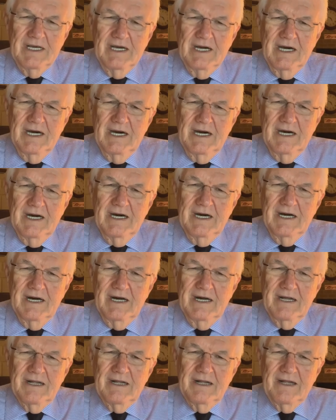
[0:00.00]

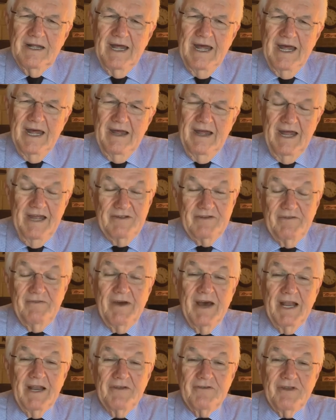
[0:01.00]
uh, as a
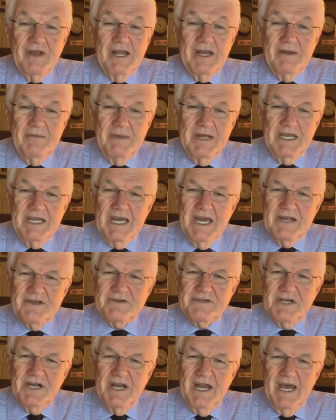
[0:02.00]
fellow said to me
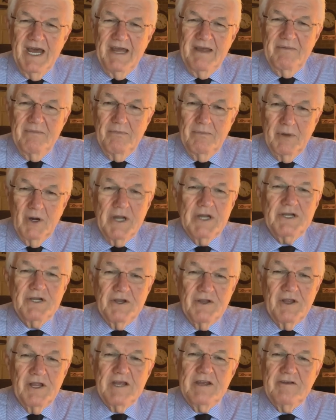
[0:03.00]
yesterday, preacher,
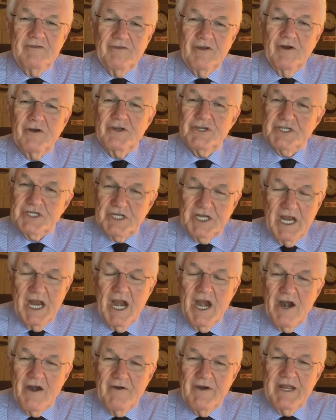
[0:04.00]
these are
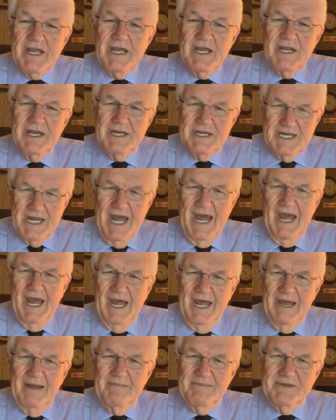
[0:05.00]
scary
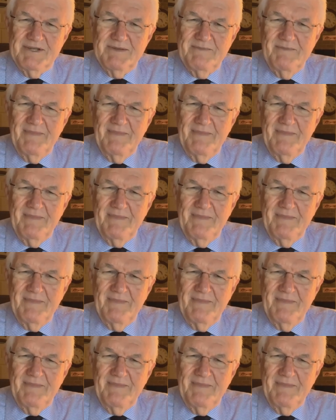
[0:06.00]
times.